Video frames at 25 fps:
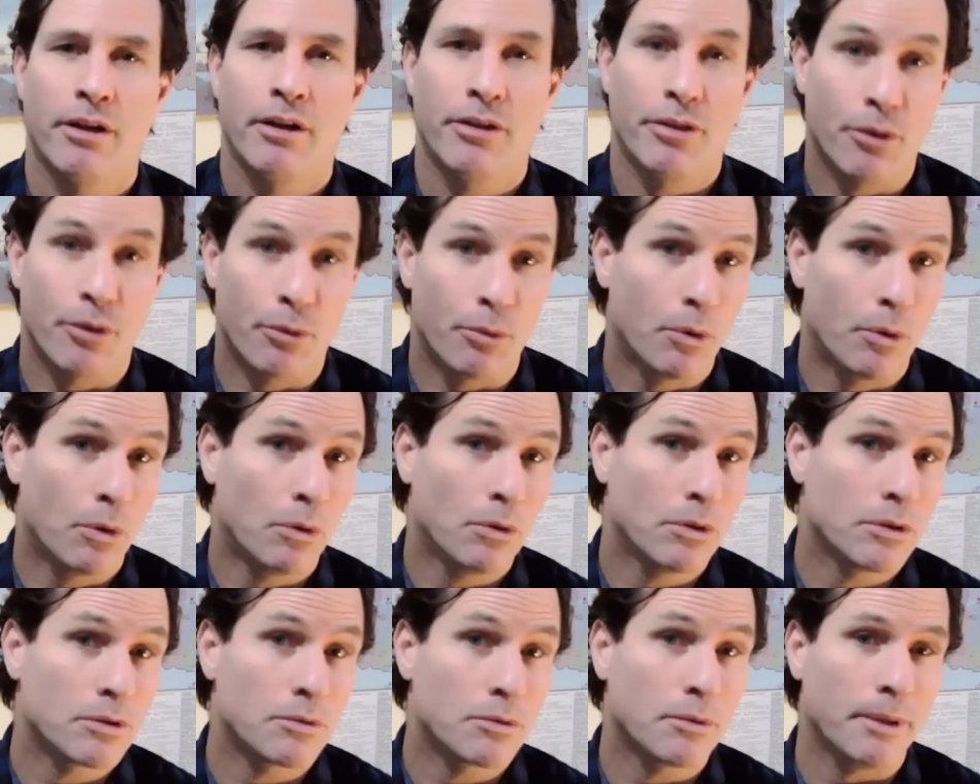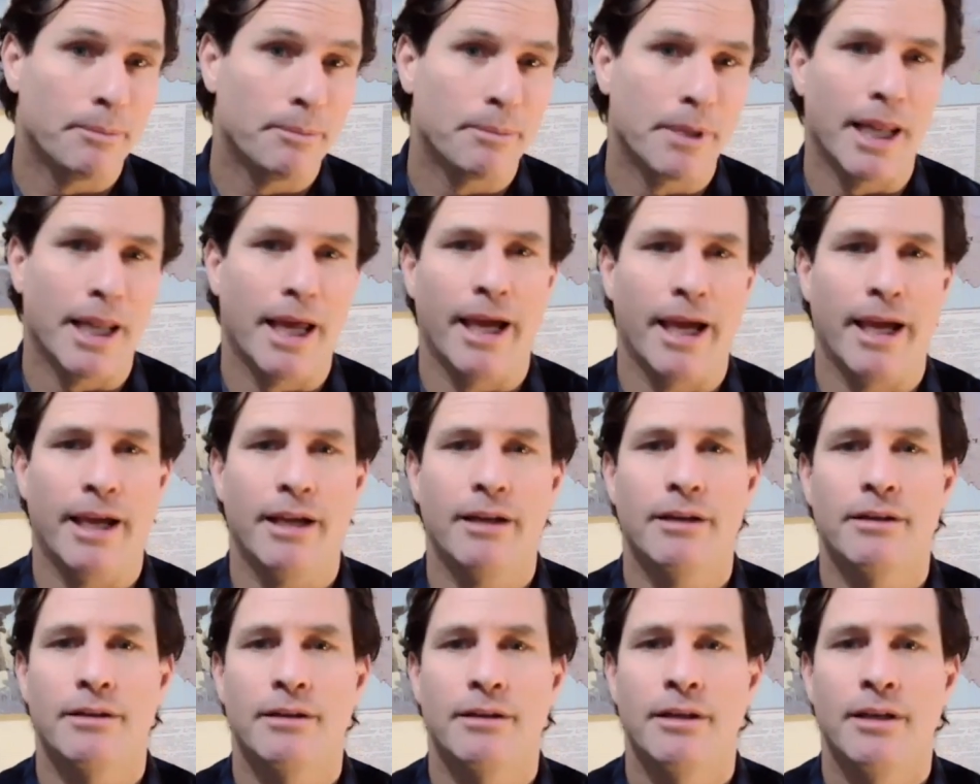the roles we play,
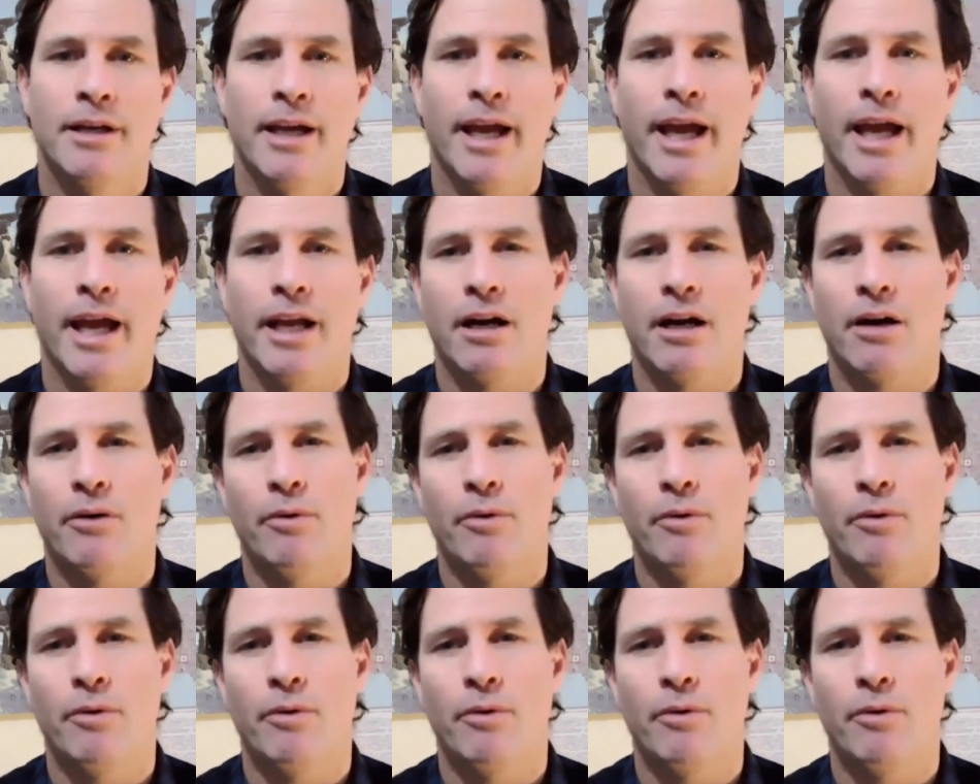and our